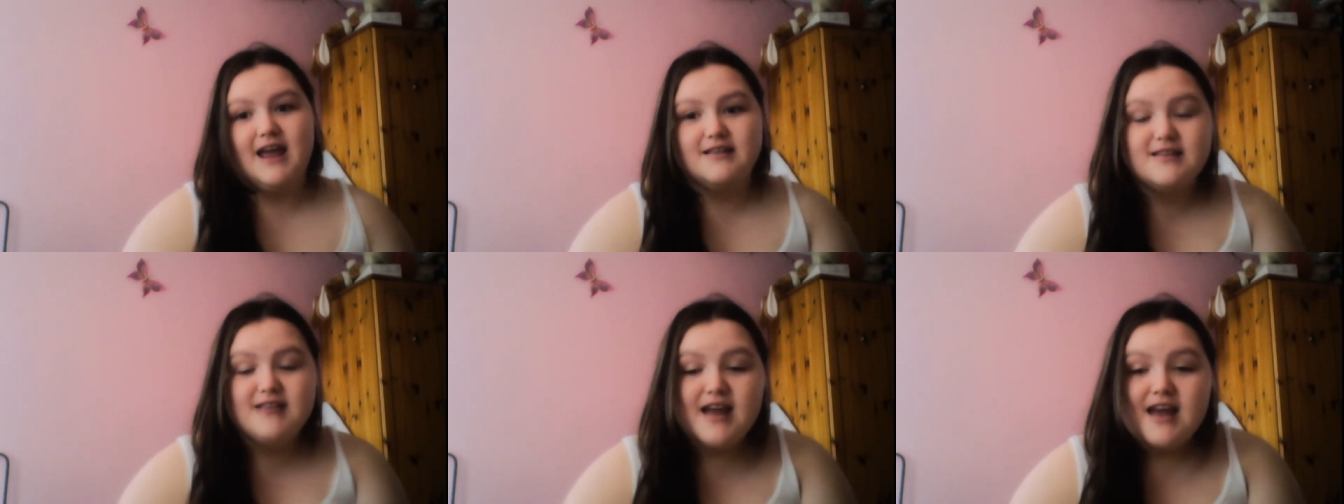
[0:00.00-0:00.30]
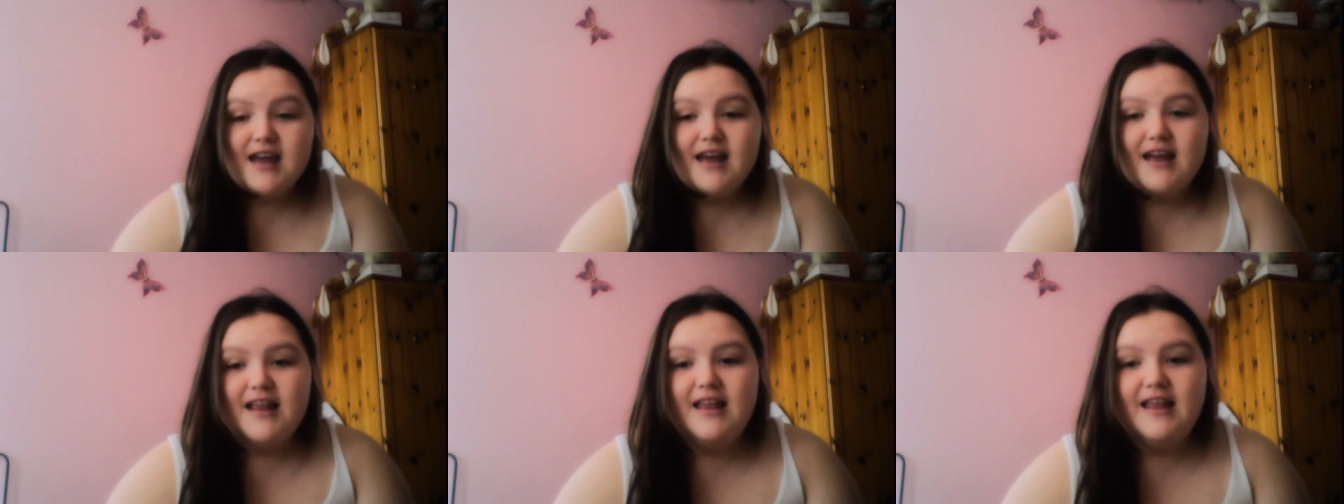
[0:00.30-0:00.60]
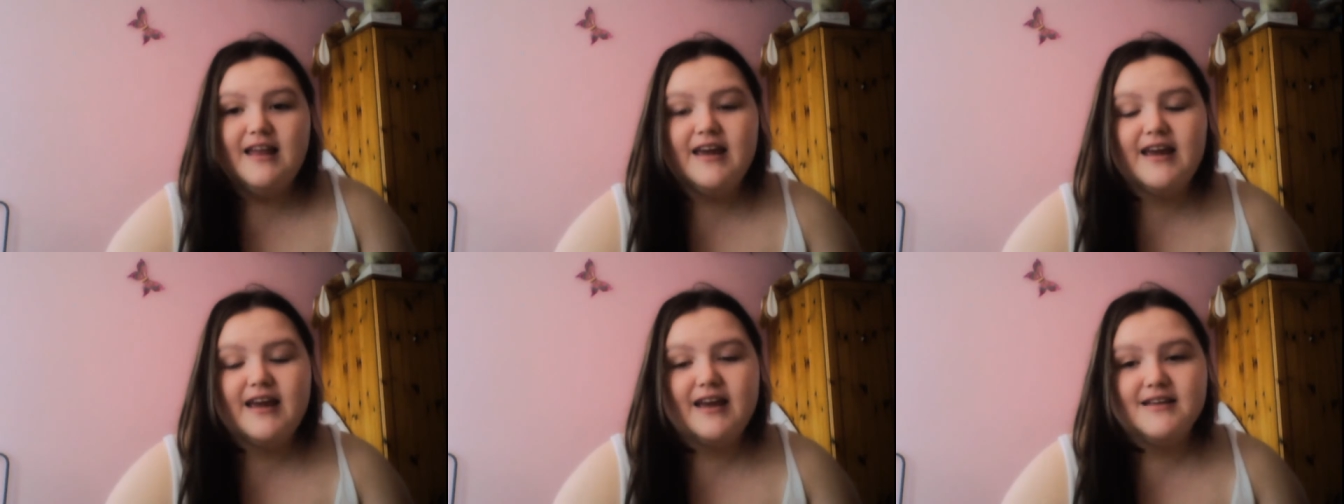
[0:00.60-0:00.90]
And
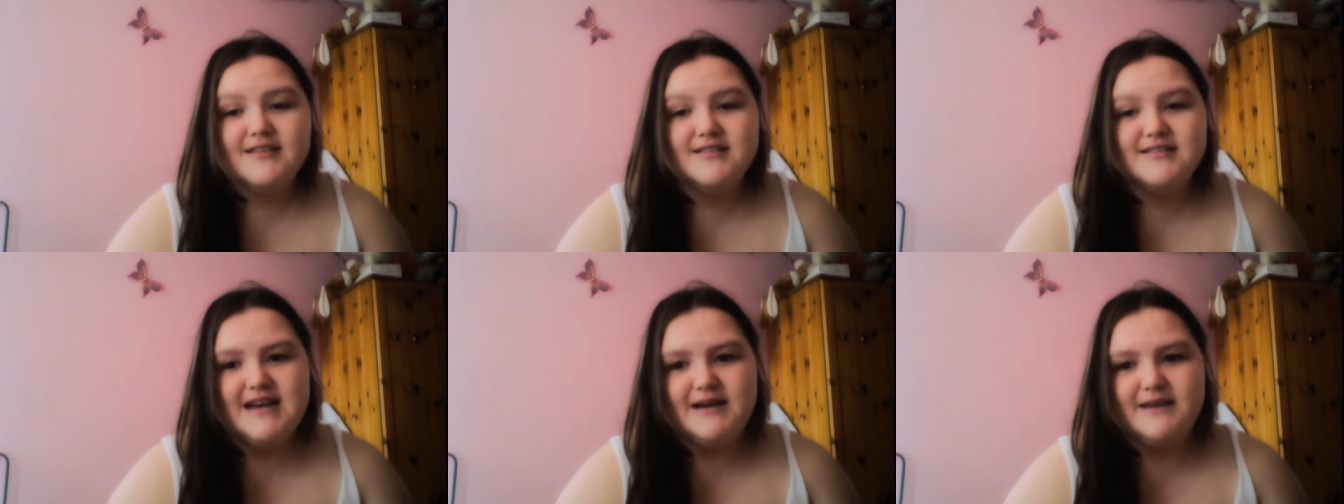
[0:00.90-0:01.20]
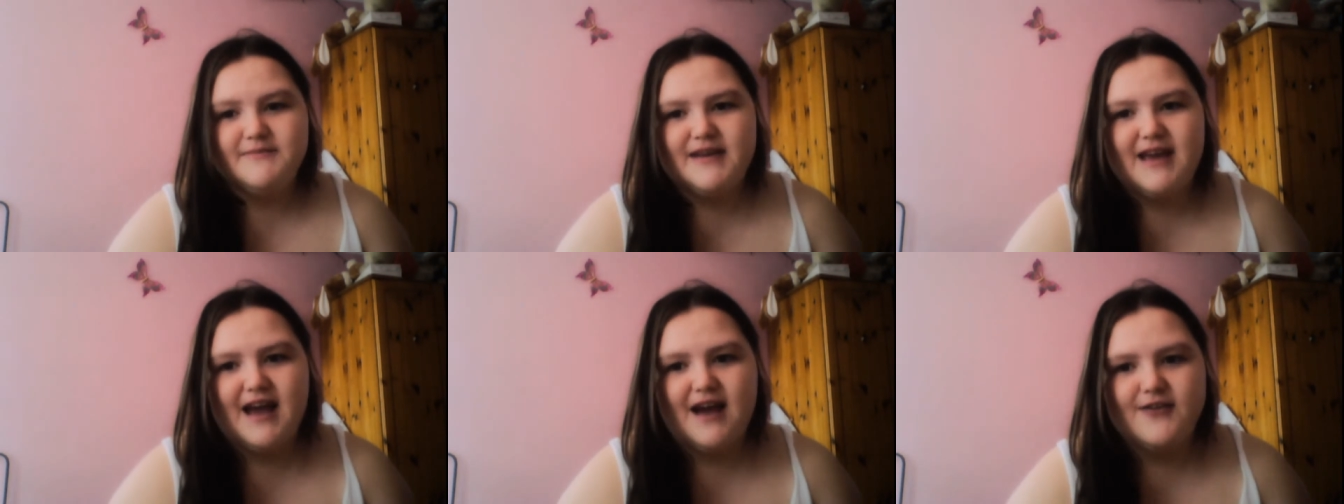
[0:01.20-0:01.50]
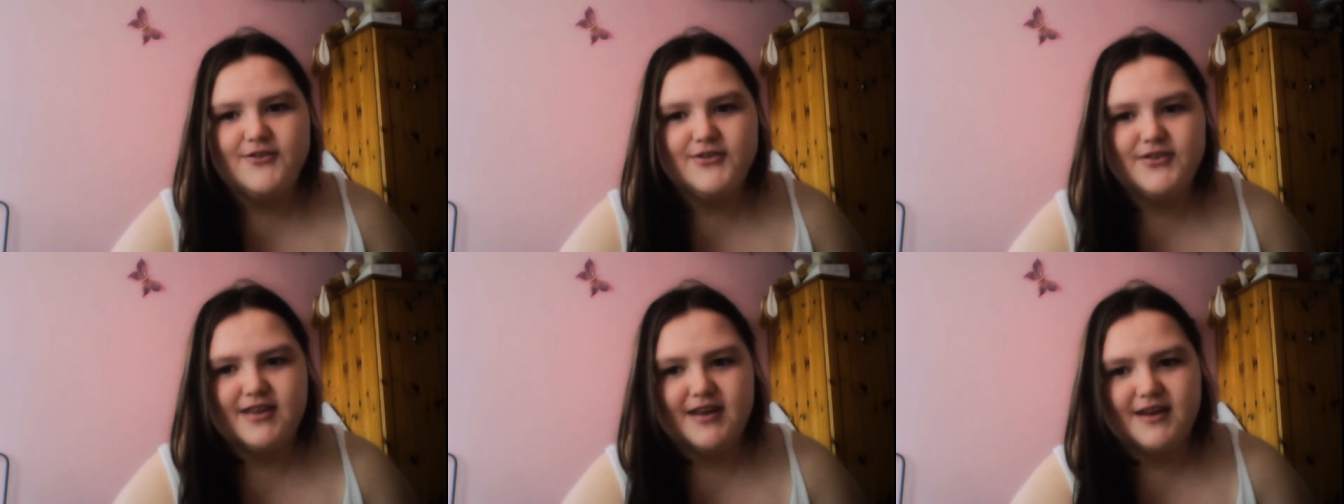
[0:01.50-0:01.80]
like, tell me
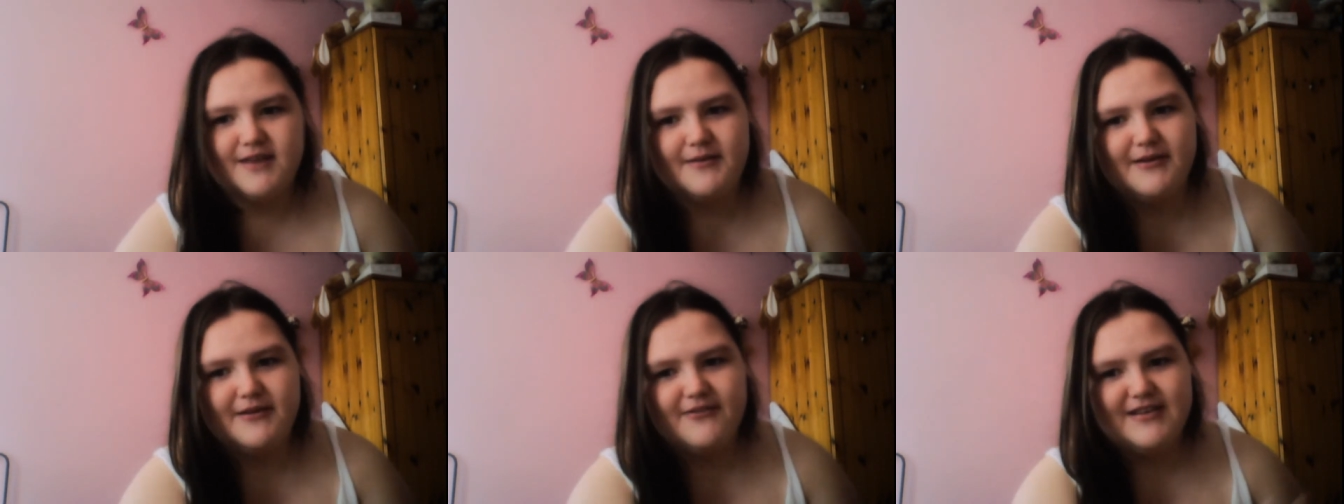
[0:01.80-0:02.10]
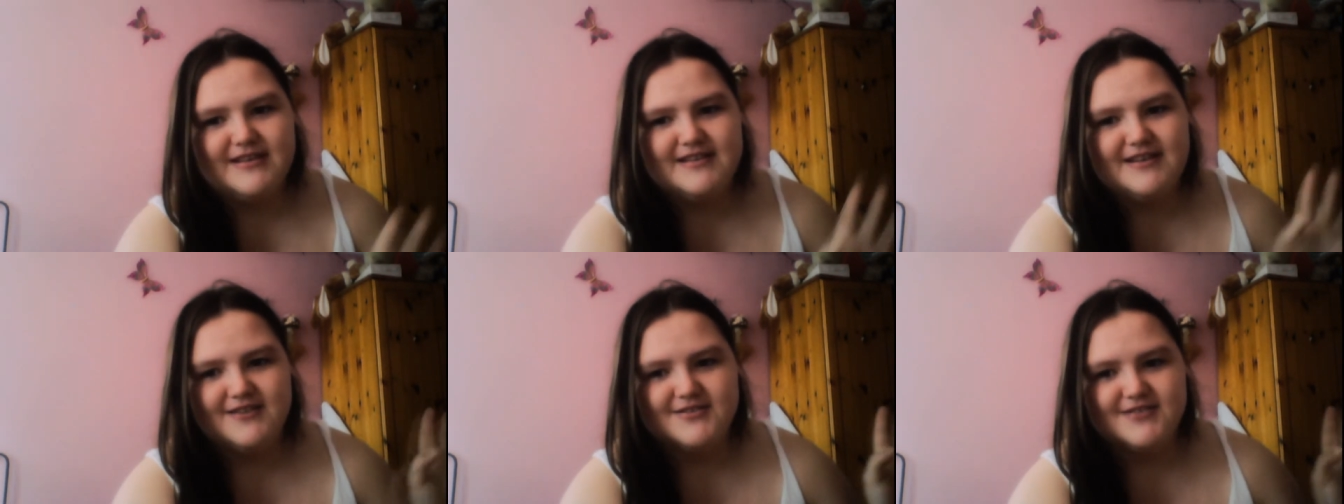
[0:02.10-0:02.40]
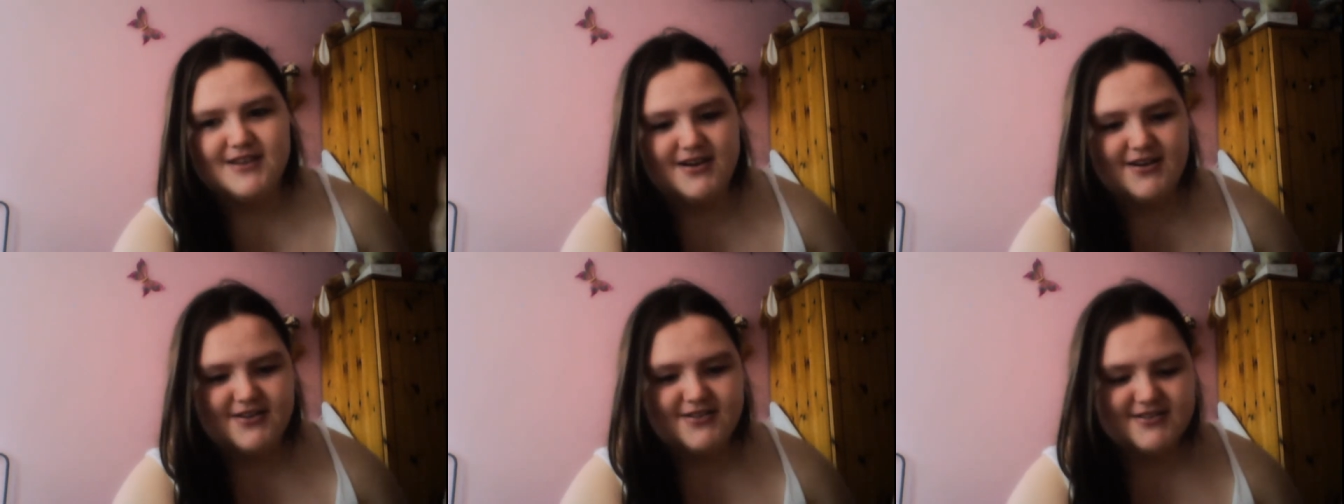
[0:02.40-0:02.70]
how you think my videos are.